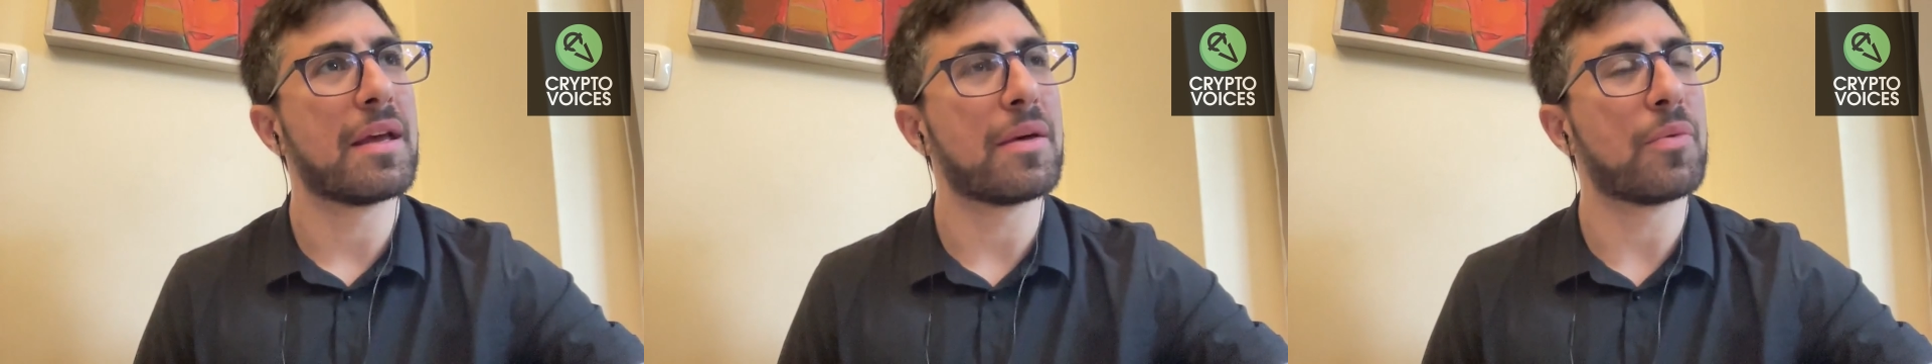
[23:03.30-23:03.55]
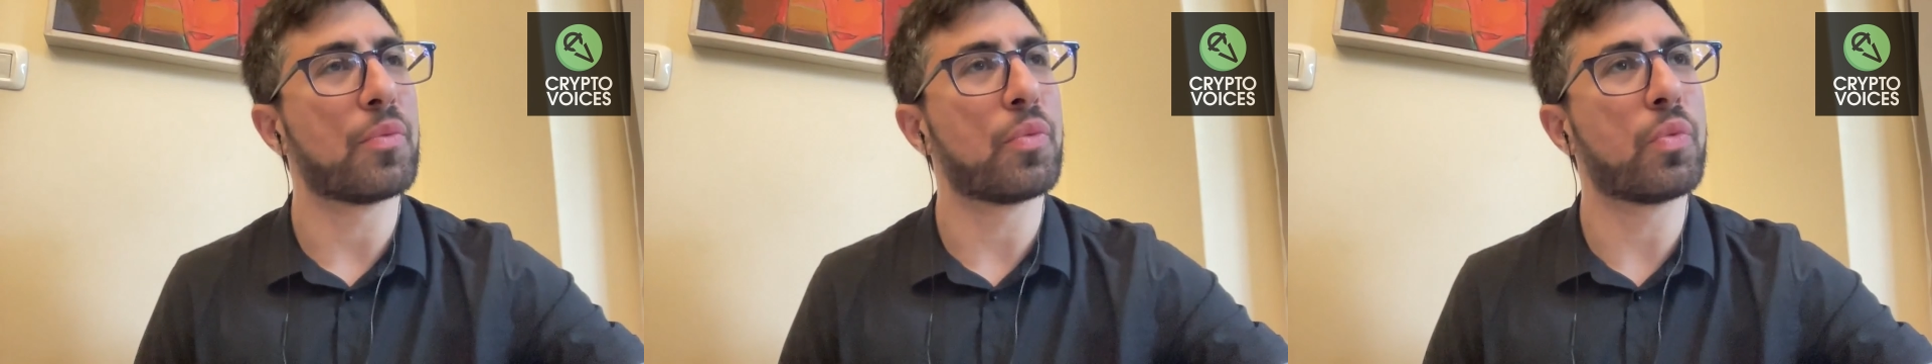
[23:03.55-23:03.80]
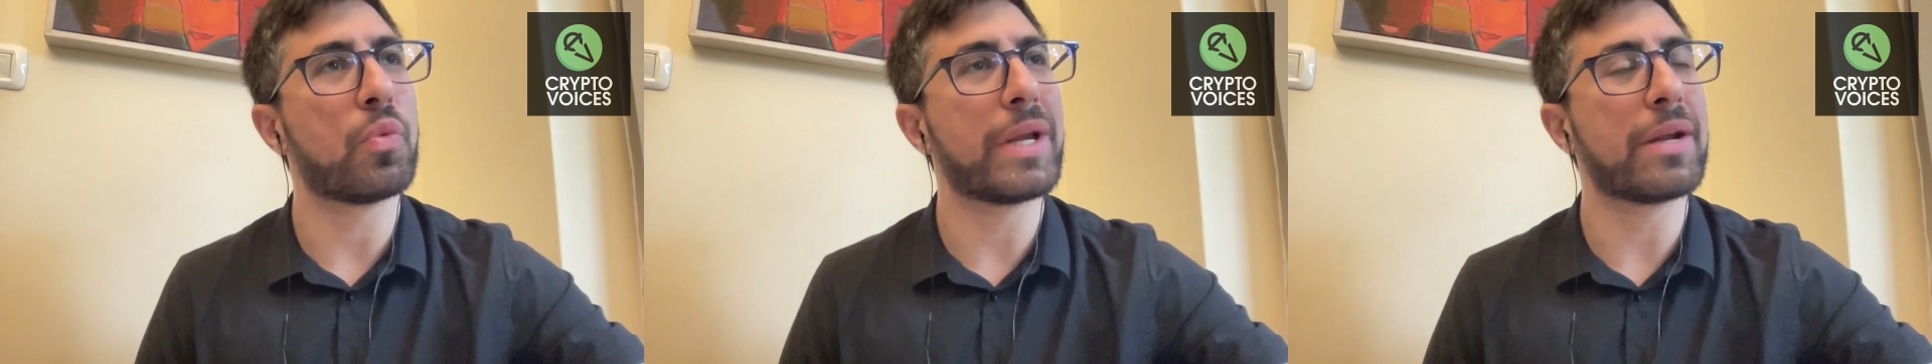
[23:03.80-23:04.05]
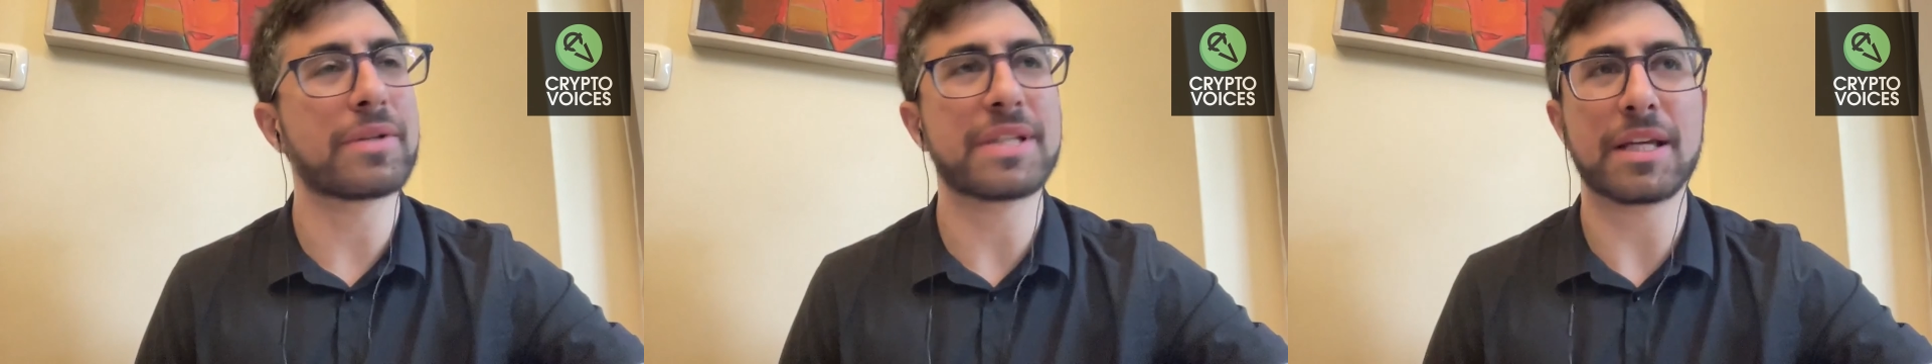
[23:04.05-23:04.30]
We
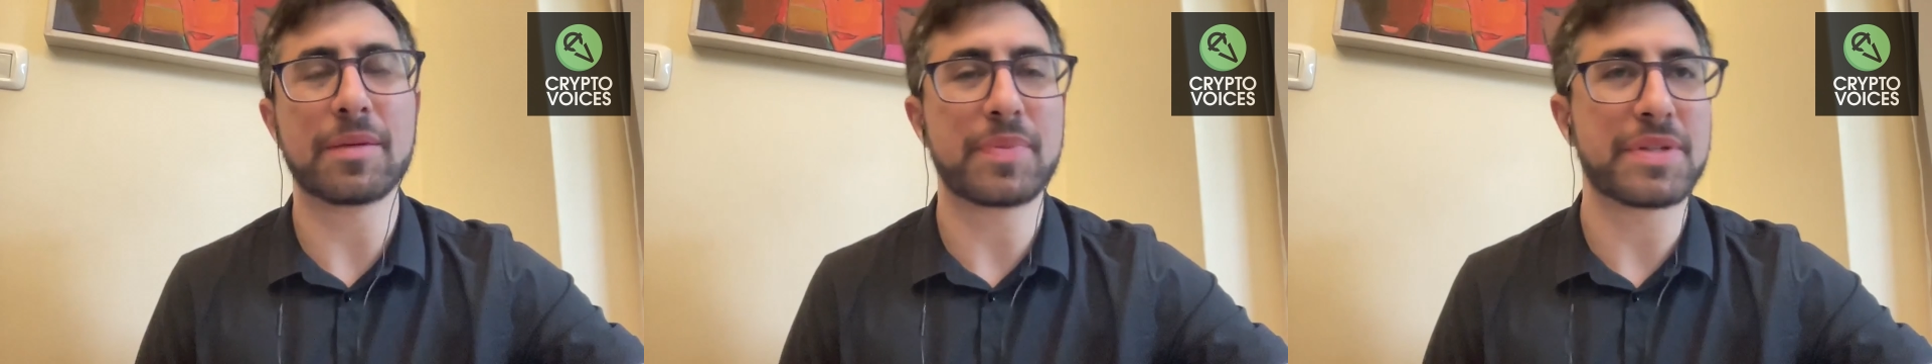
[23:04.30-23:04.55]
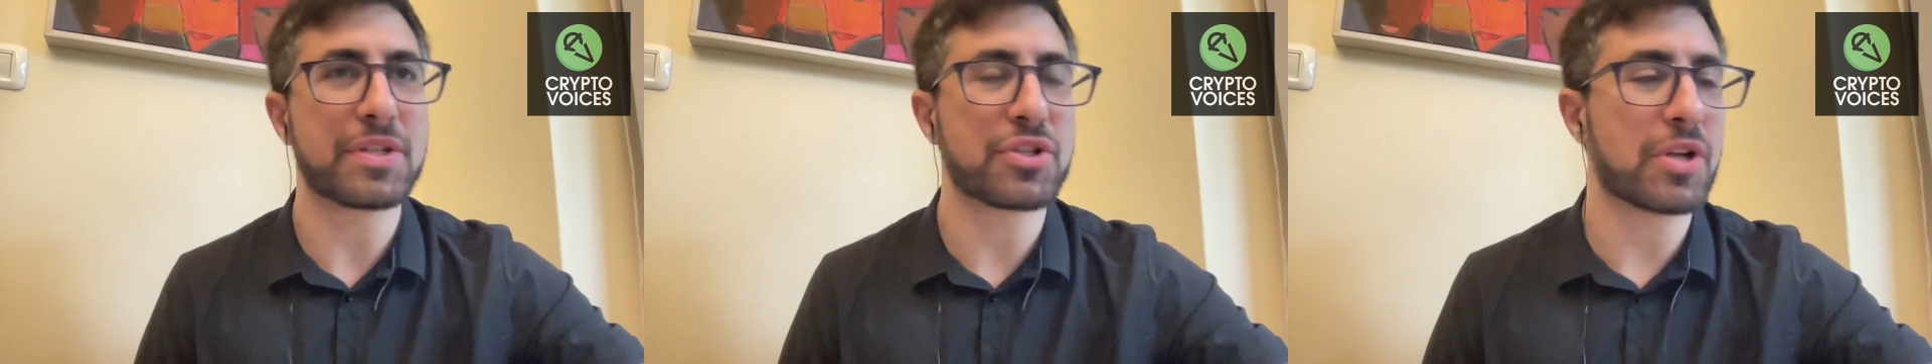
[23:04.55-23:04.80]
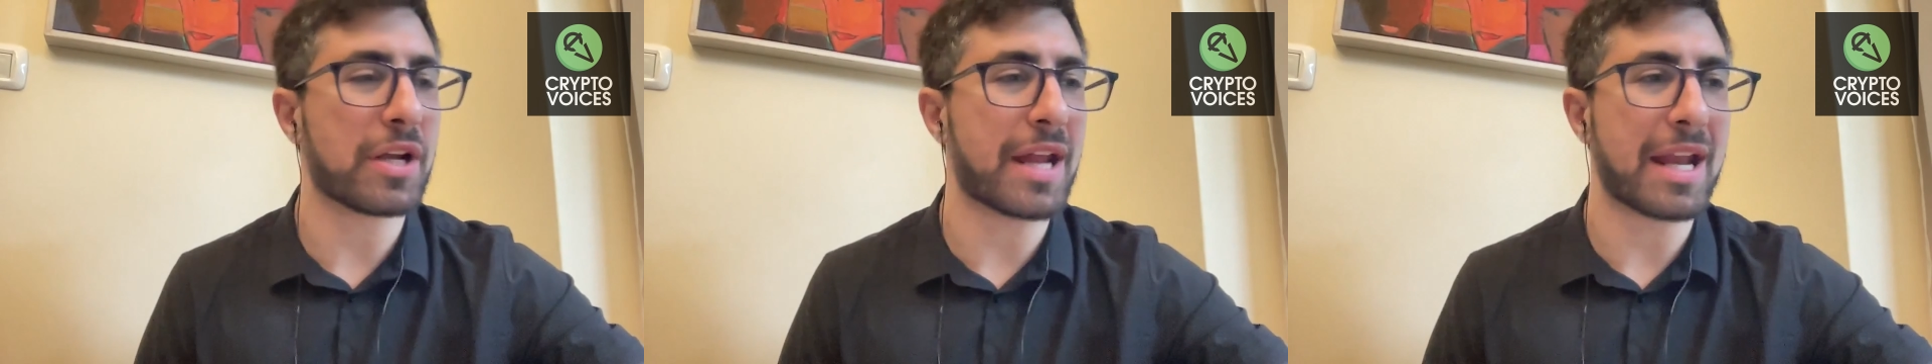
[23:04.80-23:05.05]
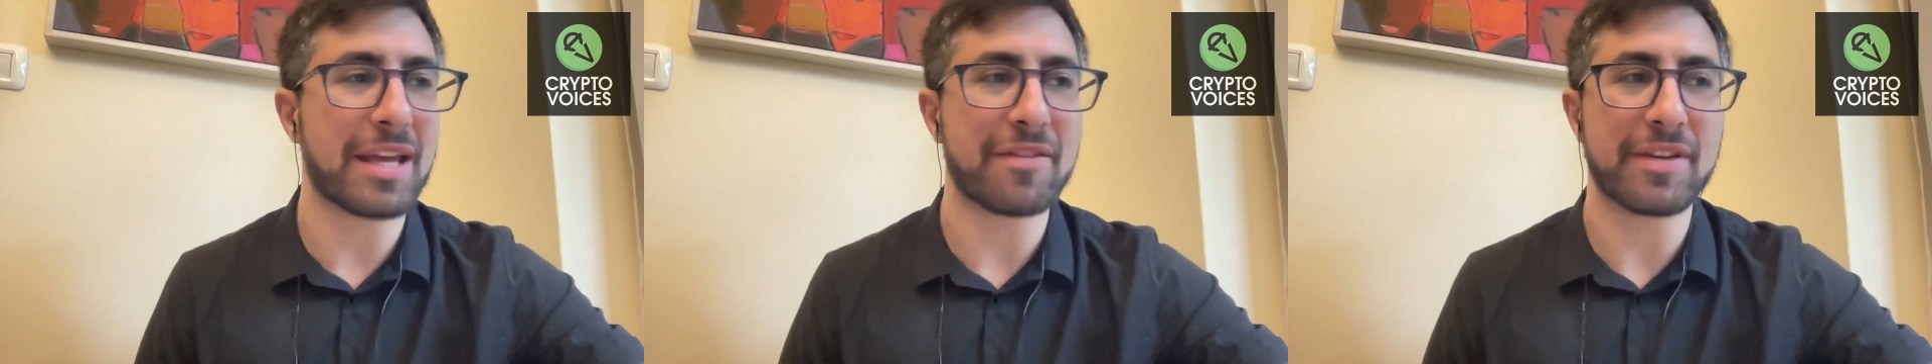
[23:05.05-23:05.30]
don't take a position on
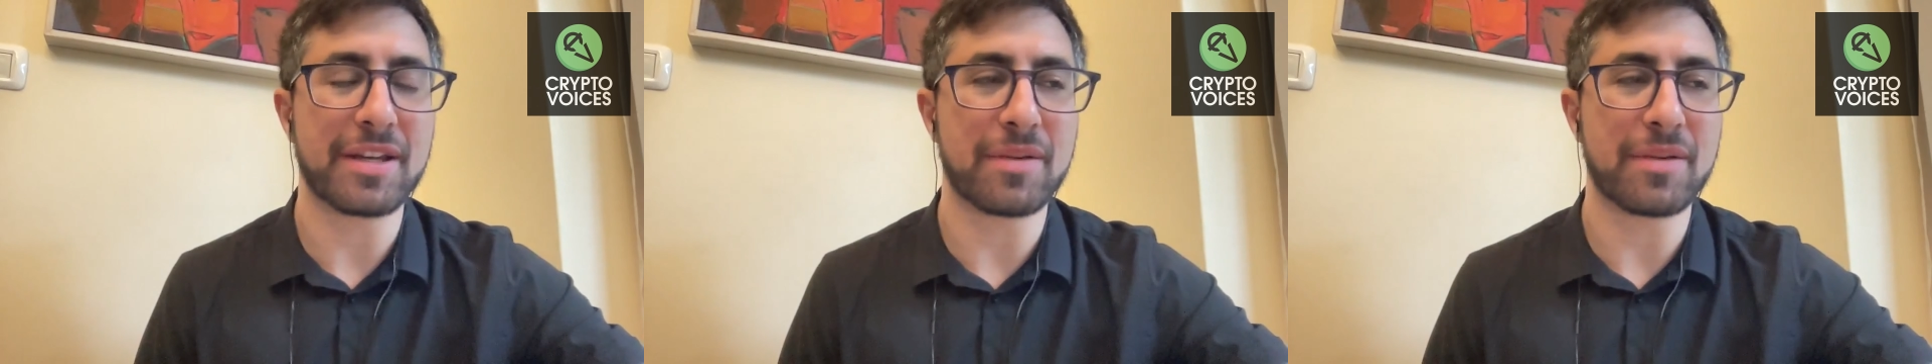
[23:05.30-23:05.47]
any of it,